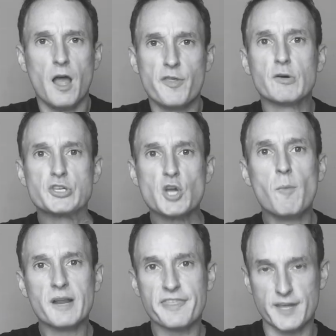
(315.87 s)
There are
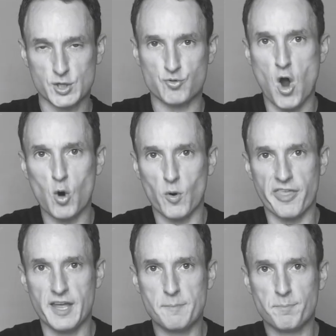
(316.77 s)
so many things wrong with it,